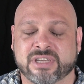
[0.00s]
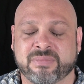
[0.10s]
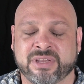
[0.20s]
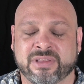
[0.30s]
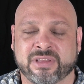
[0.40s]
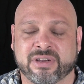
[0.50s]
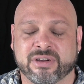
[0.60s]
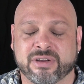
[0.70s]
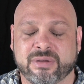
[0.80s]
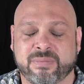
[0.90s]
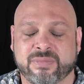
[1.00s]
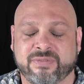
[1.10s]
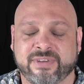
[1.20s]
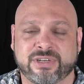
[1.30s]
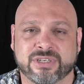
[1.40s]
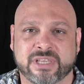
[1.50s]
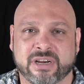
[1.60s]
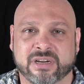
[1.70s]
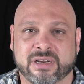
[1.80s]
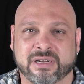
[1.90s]
I mean, they're features that
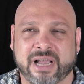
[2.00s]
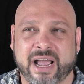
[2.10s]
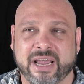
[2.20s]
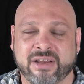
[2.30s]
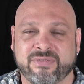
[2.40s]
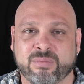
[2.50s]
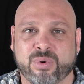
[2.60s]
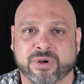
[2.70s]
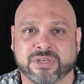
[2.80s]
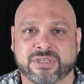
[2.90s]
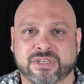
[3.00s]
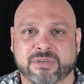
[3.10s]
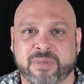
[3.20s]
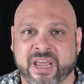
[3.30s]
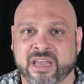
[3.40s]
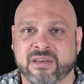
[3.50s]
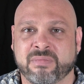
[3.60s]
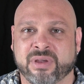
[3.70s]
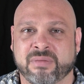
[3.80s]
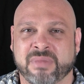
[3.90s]
are kind of important to Japan,
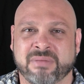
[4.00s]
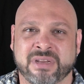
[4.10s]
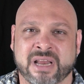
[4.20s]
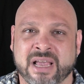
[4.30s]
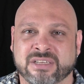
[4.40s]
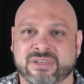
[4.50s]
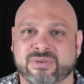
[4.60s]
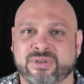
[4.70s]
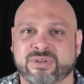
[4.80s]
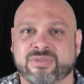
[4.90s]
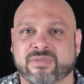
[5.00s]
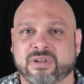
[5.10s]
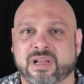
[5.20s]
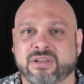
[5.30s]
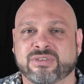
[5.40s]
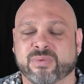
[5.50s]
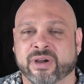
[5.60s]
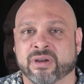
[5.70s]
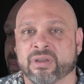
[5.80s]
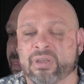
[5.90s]
but maybe not so useful
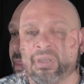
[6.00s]
elsewhere.